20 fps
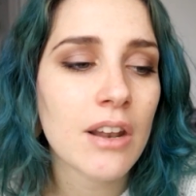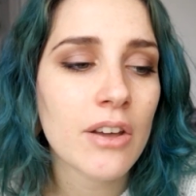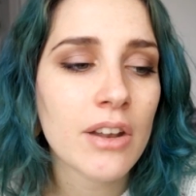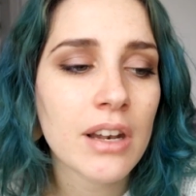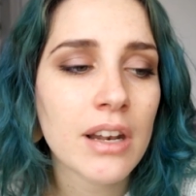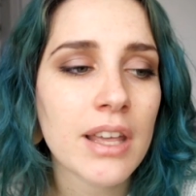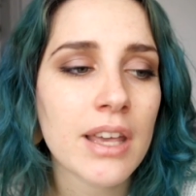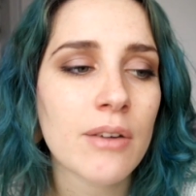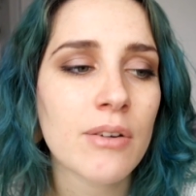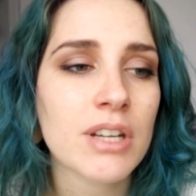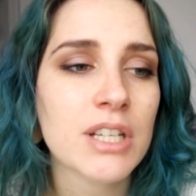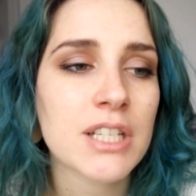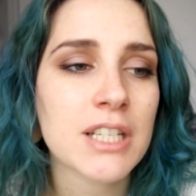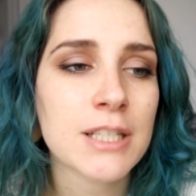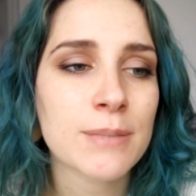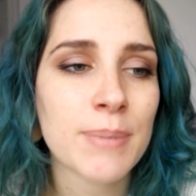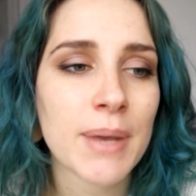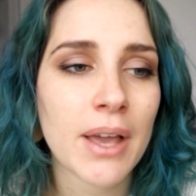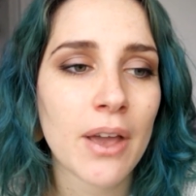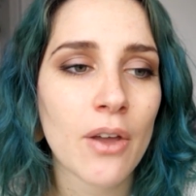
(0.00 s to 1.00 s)
learn
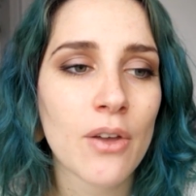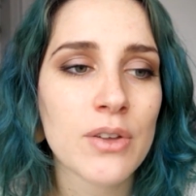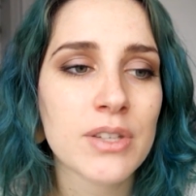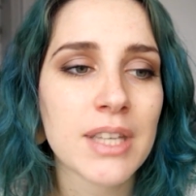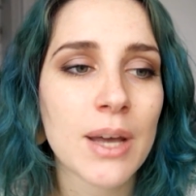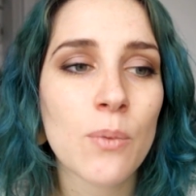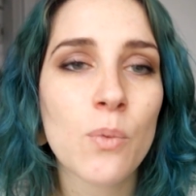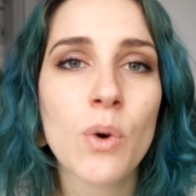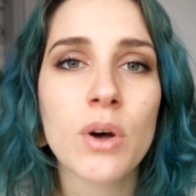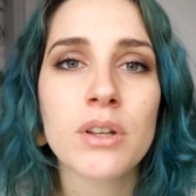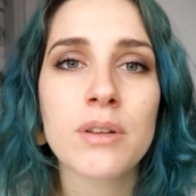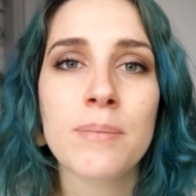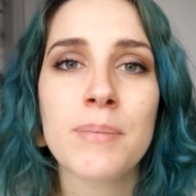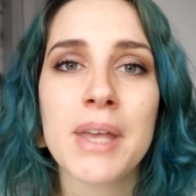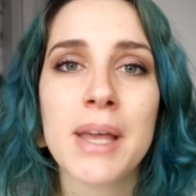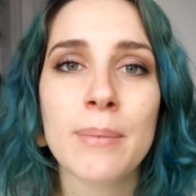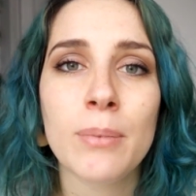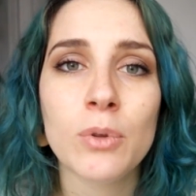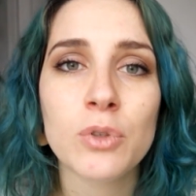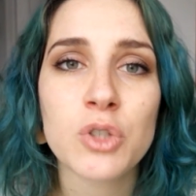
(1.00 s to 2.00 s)
languages because I want to
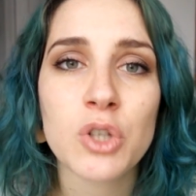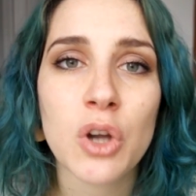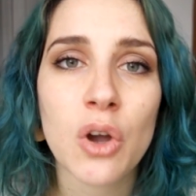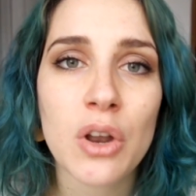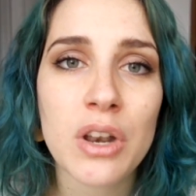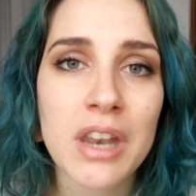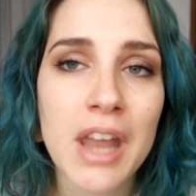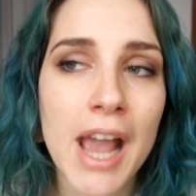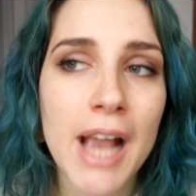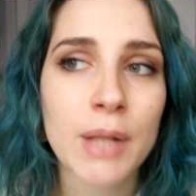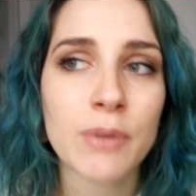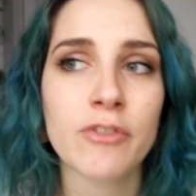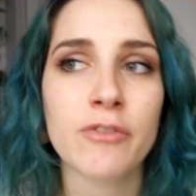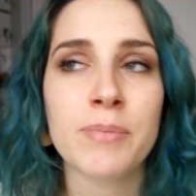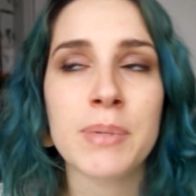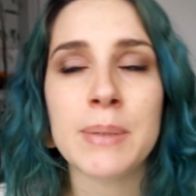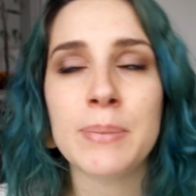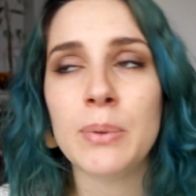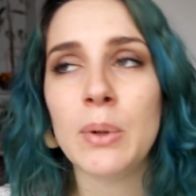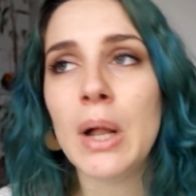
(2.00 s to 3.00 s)
be able to connect
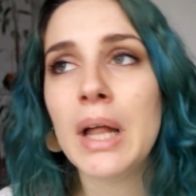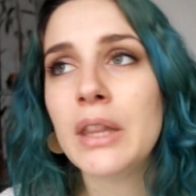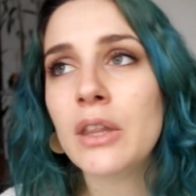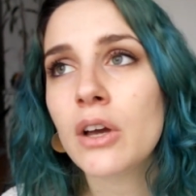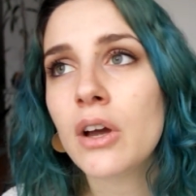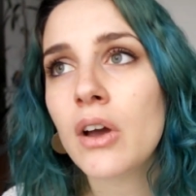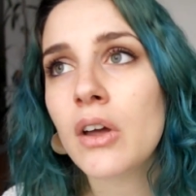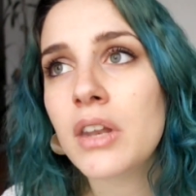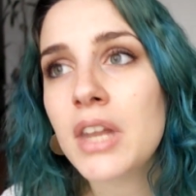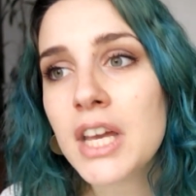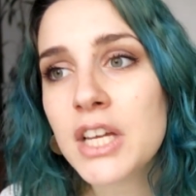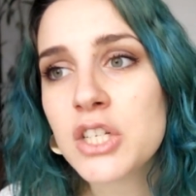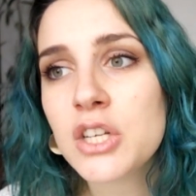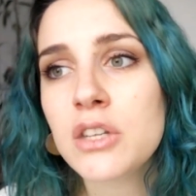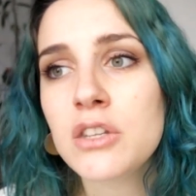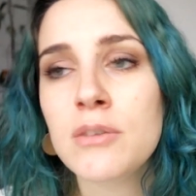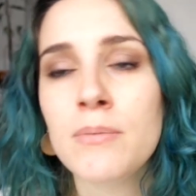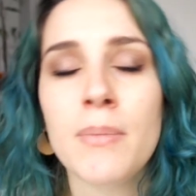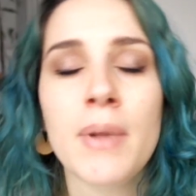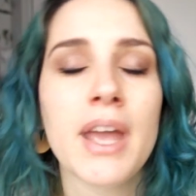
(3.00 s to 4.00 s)
with people, and the
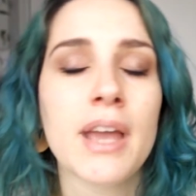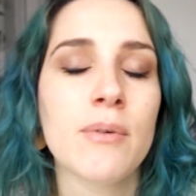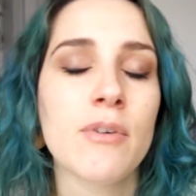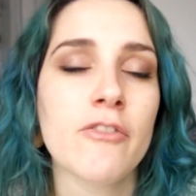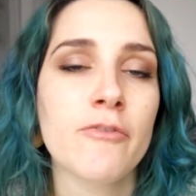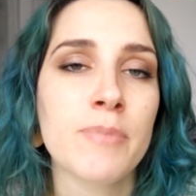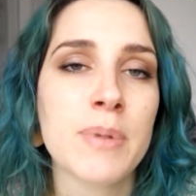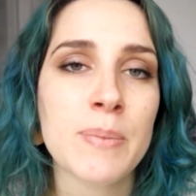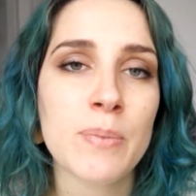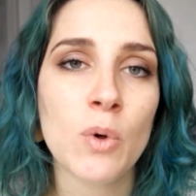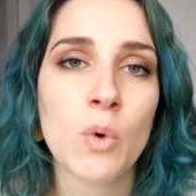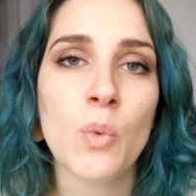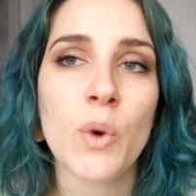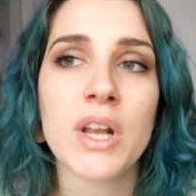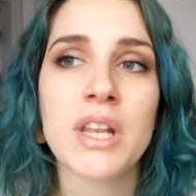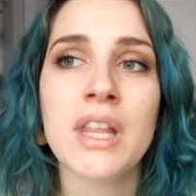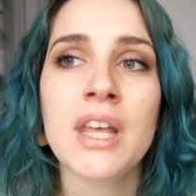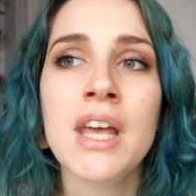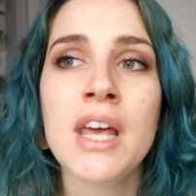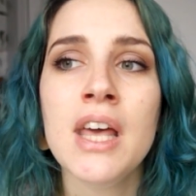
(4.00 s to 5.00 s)
connection you make with people
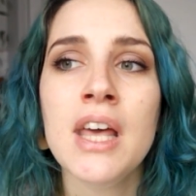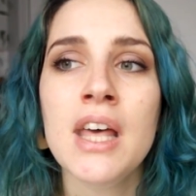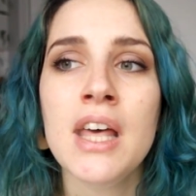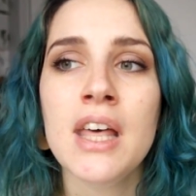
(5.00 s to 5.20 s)
when